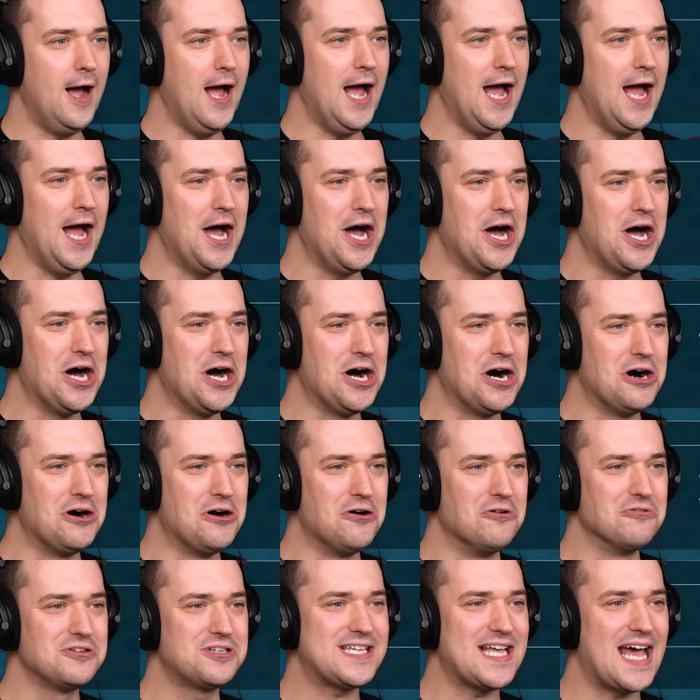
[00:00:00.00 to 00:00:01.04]

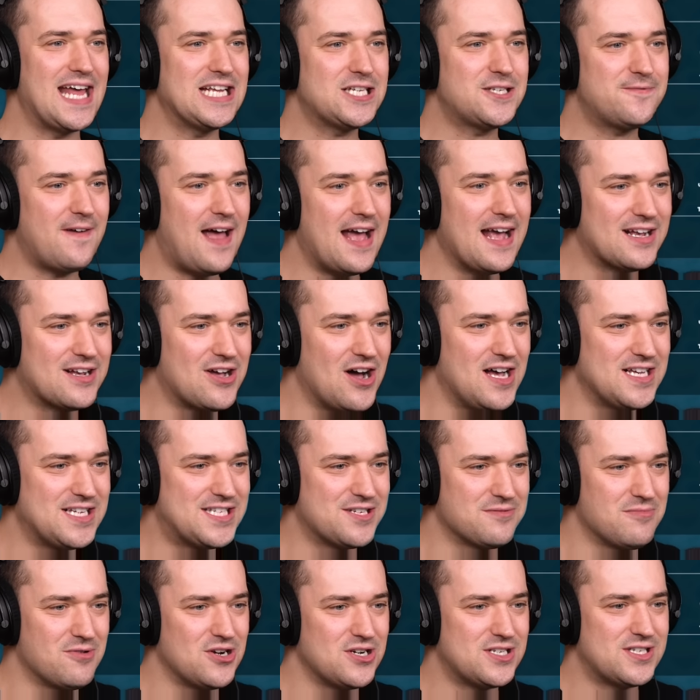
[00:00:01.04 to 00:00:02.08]
Whoa! Satisfied
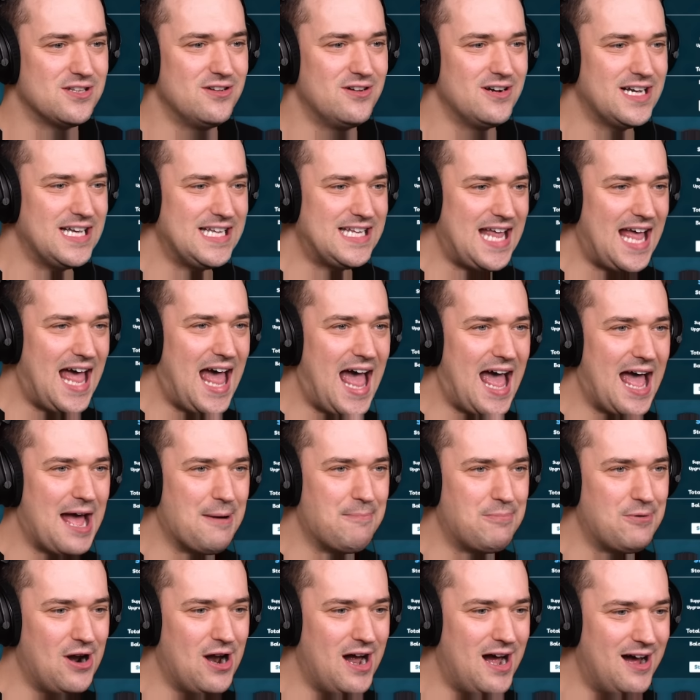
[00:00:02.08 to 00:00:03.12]
customers. Look at that,
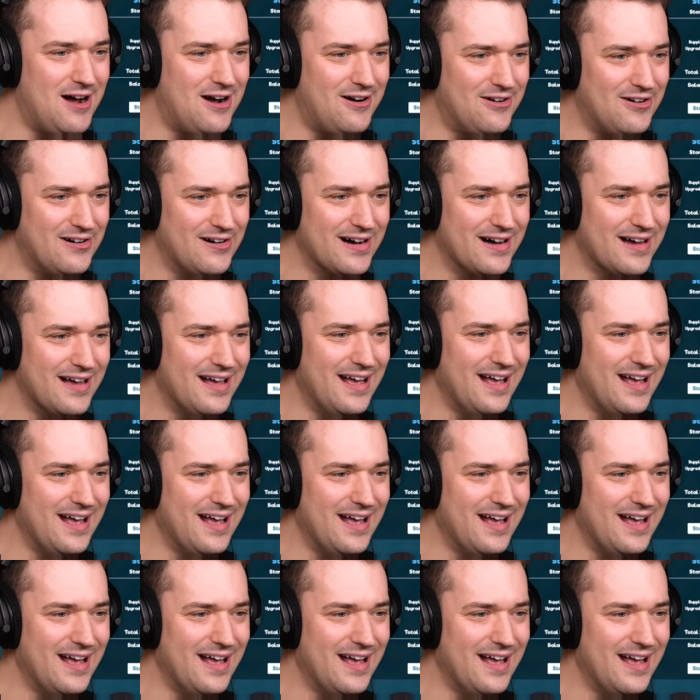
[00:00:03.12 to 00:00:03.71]
bro.